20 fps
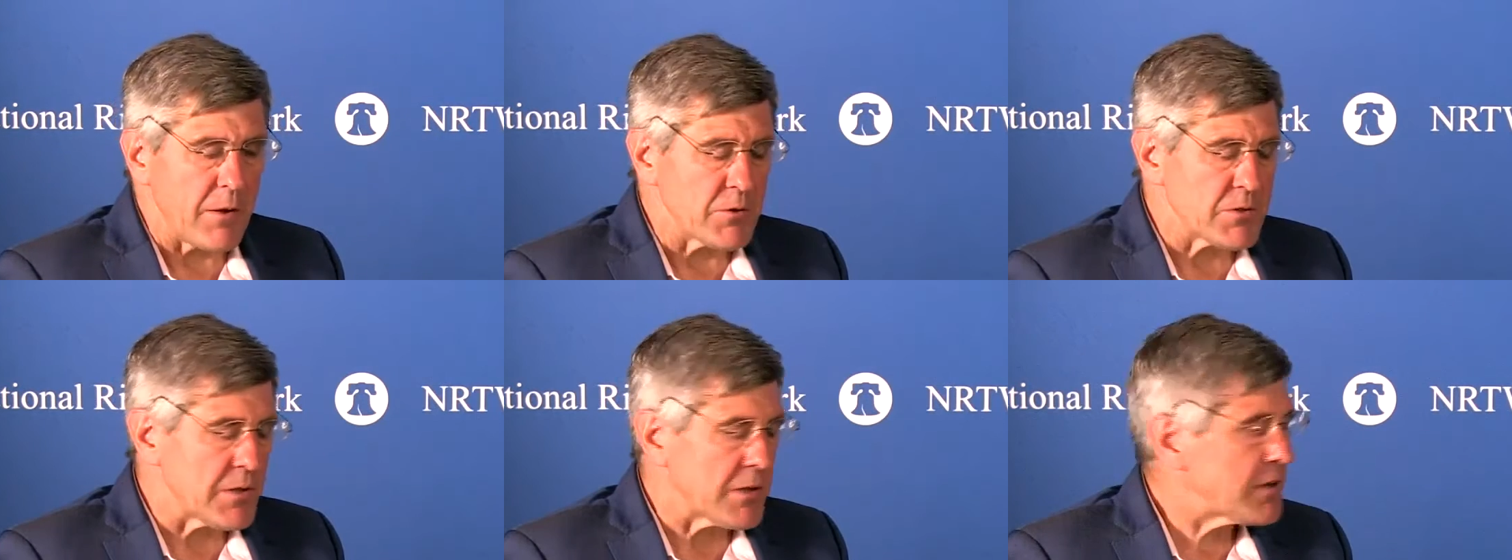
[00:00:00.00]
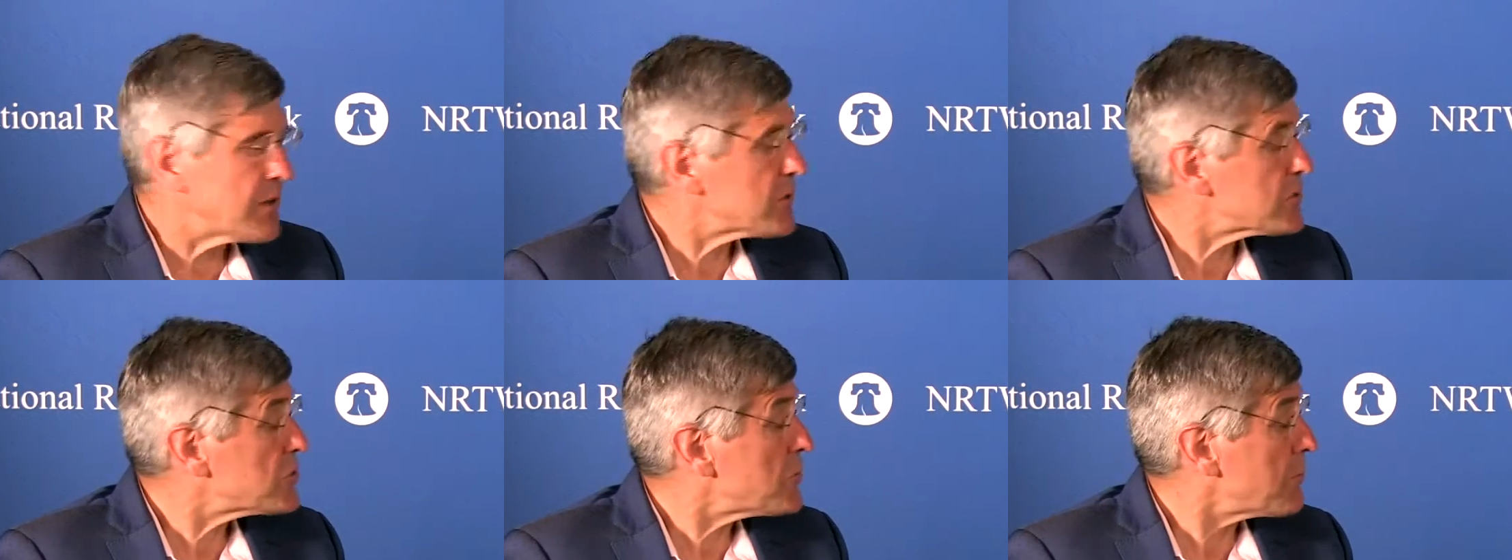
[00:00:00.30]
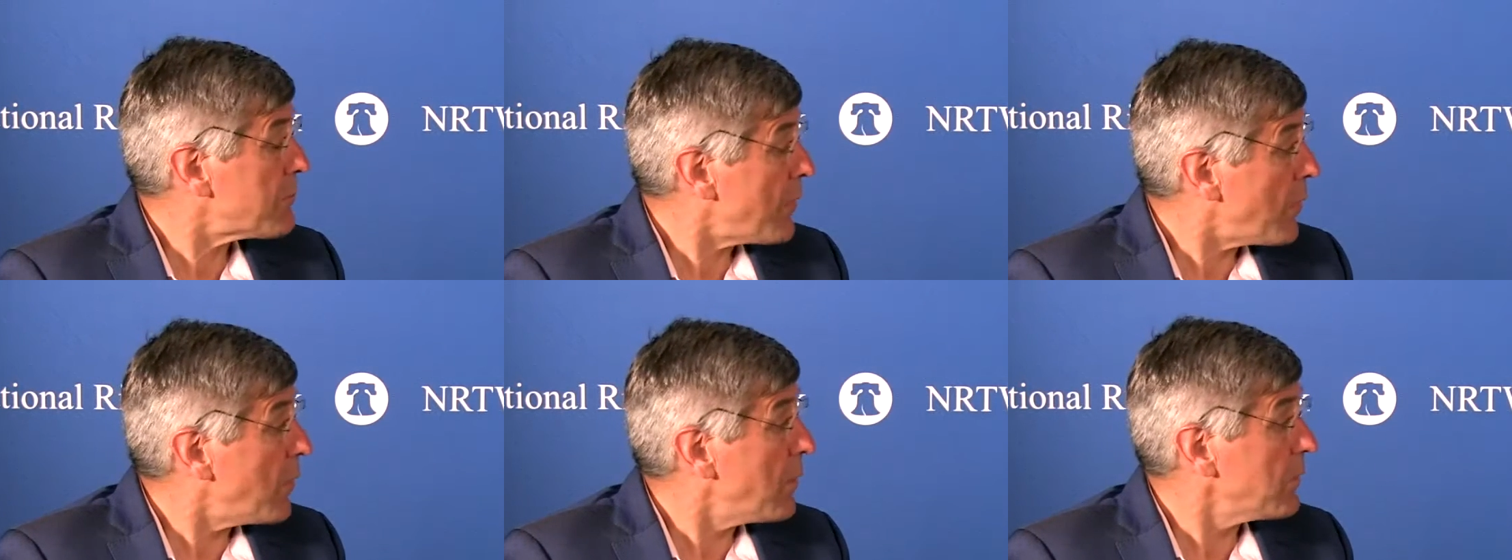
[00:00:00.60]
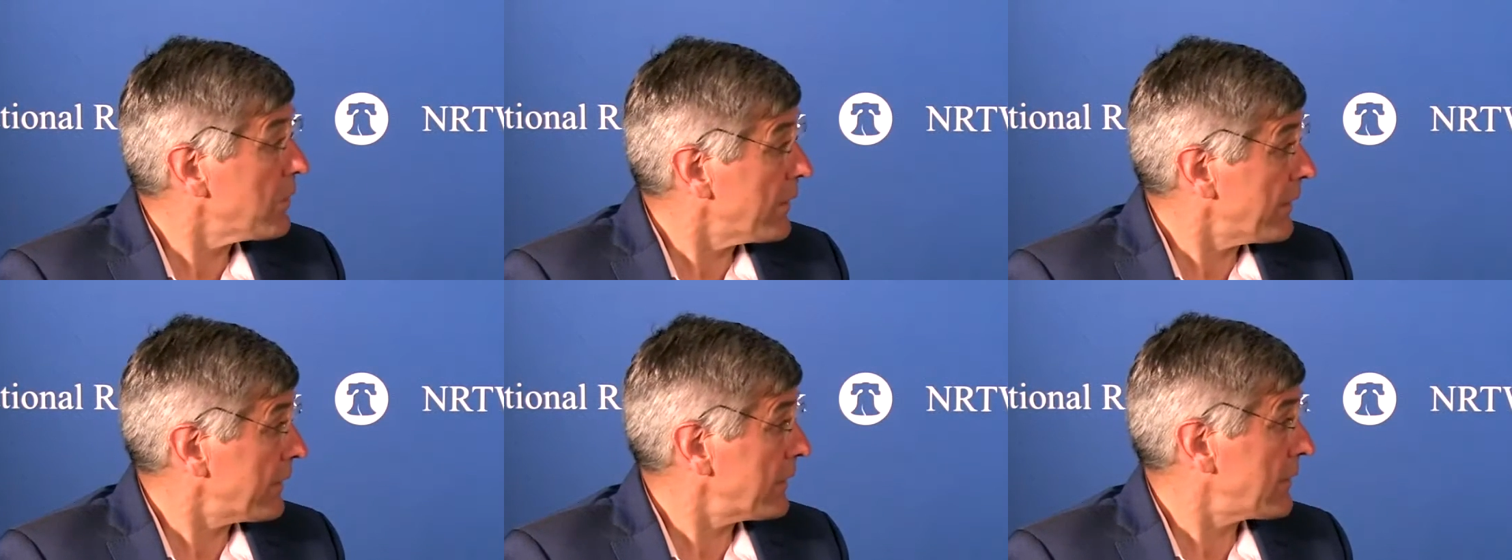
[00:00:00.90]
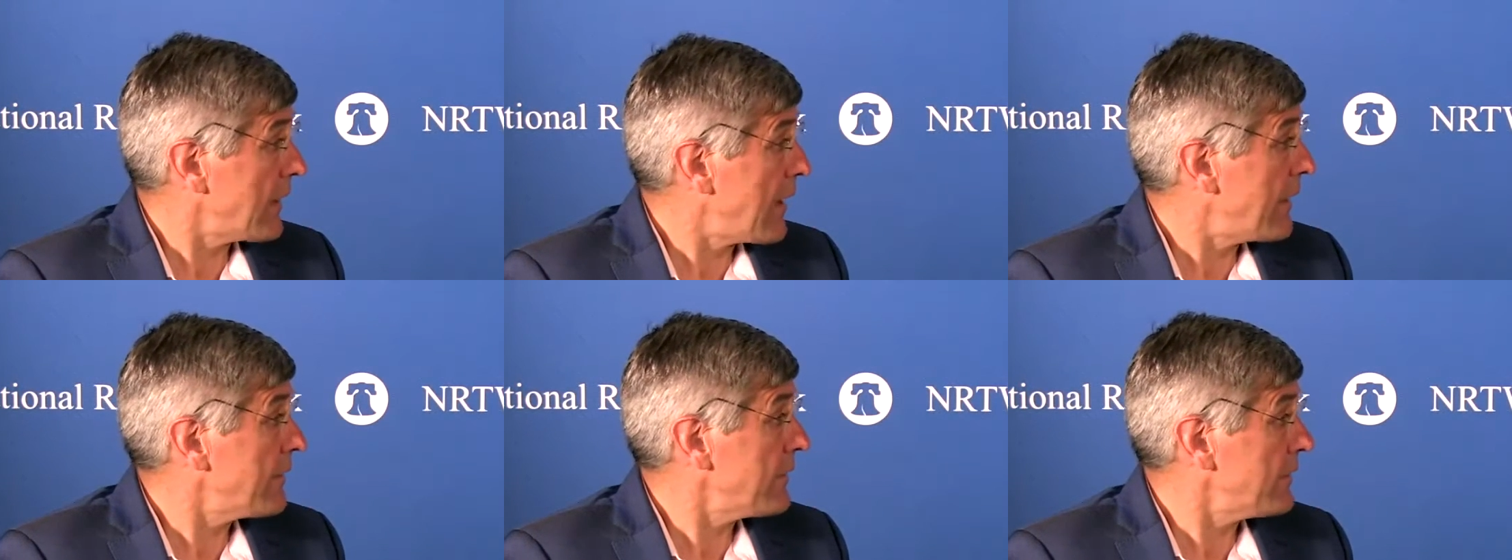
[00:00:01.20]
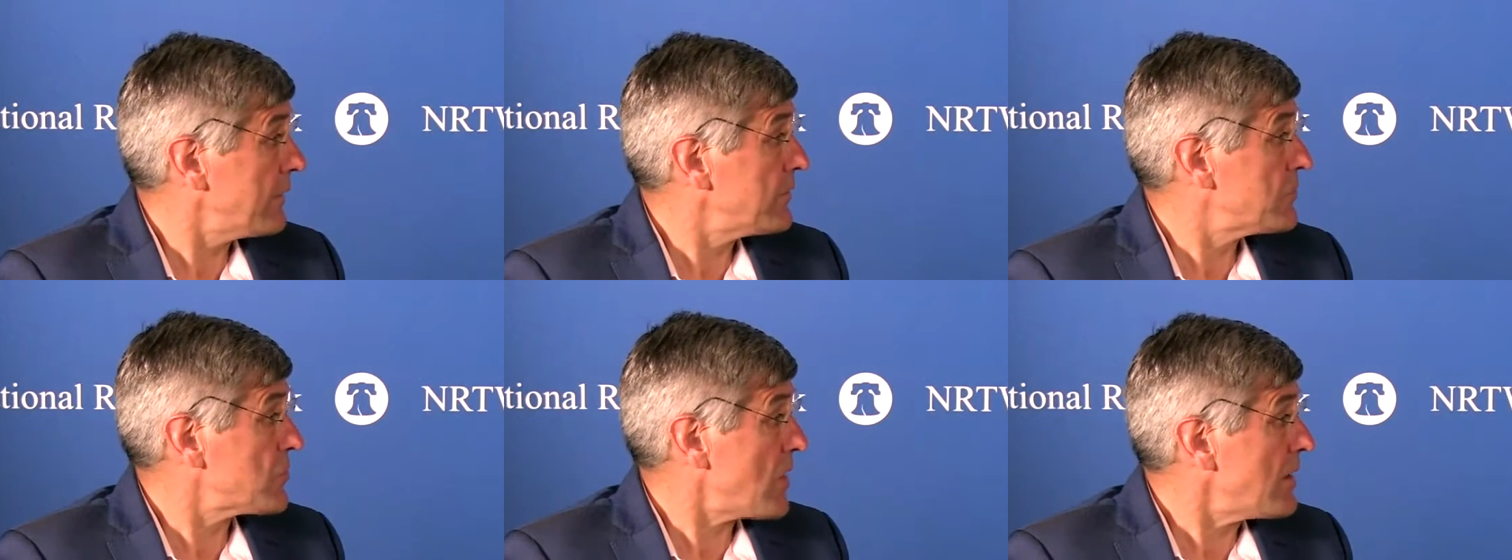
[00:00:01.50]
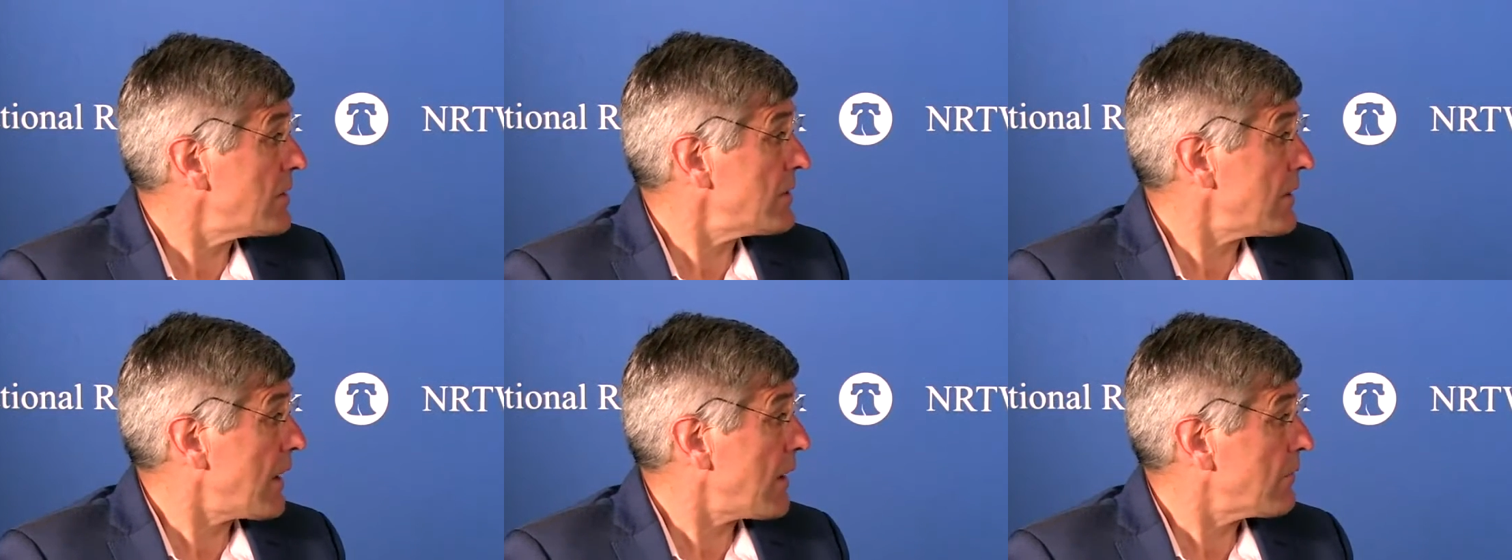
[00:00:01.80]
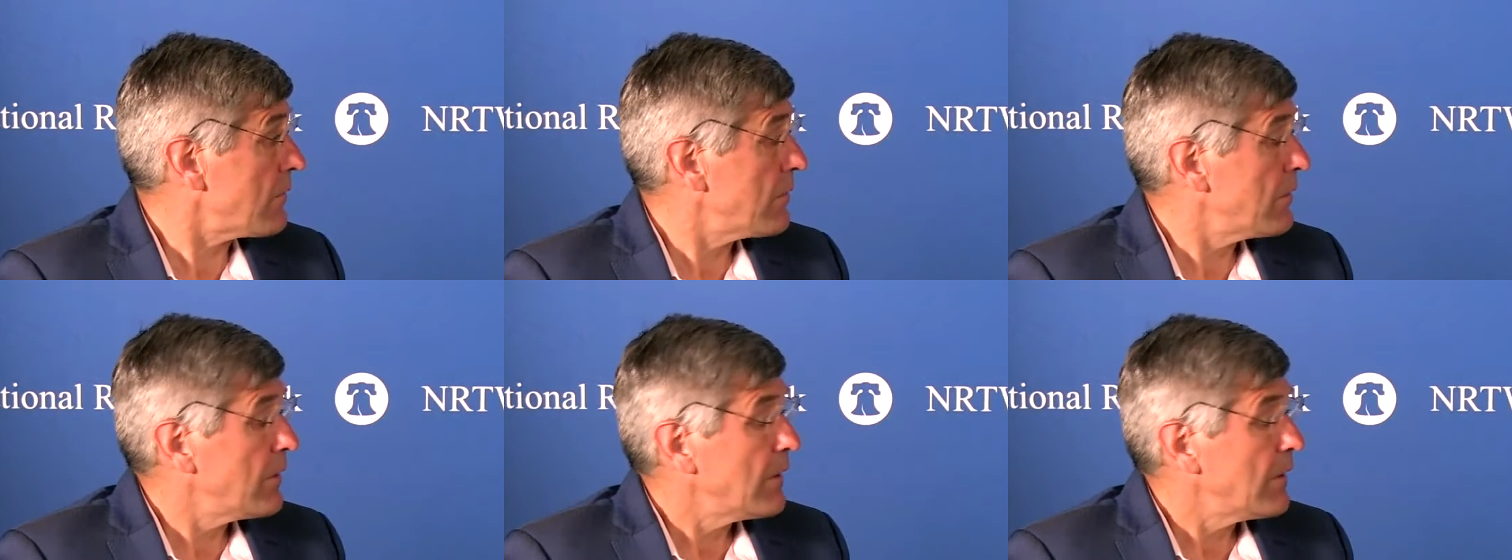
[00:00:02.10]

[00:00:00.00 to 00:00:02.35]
I was looking at some polling on the shutdown,